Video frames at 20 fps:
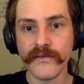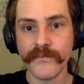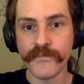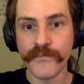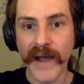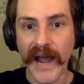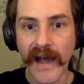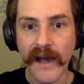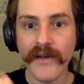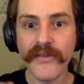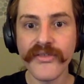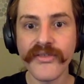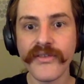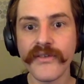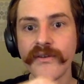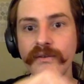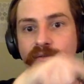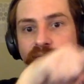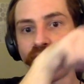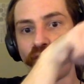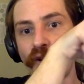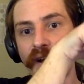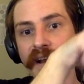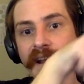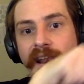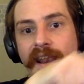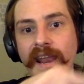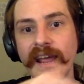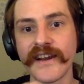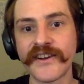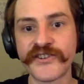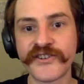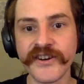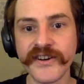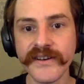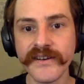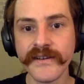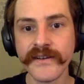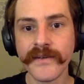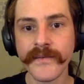path for an electron